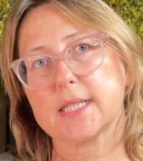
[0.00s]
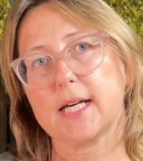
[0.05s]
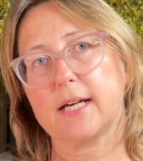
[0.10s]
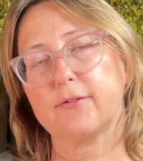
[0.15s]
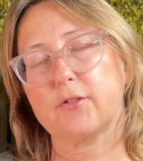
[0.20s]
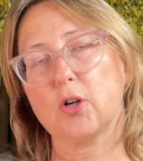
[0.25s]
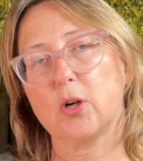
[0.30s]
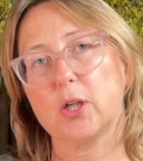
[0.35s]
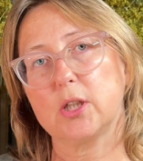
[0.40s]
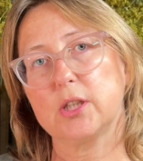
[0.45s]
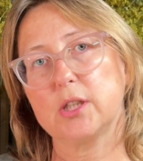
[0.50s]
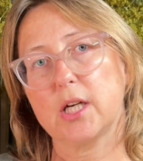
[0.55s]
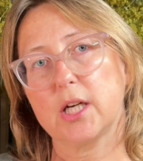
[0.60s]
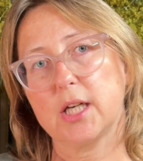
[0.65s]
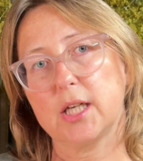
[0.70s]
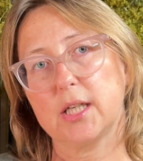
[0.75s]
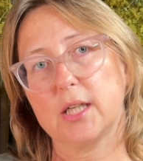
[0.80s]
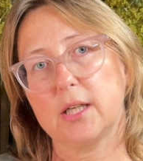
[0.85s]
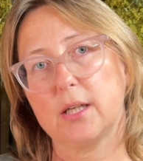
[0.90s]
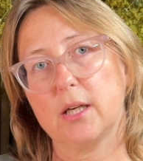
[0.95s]
got
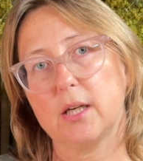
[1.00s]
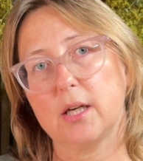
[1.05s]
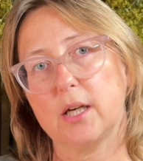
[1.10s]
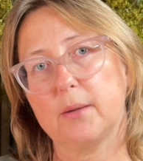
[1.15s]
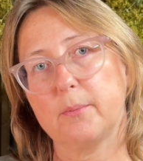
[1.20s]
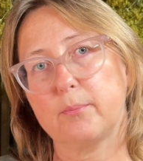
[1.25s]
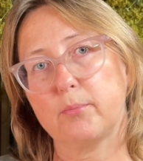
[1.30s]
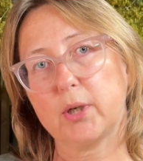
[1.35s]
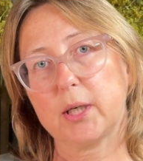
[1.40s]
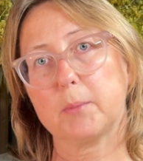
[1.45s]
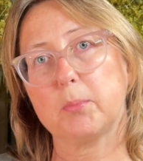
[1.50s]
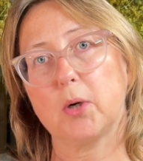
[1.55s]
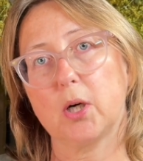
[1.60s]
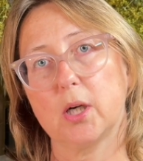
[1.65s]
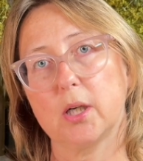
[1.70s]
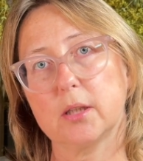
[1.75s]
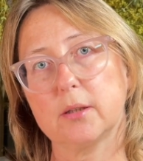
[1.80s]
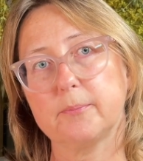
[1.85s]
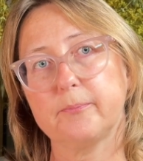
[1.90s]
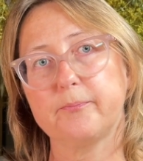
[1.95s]
a brick barn,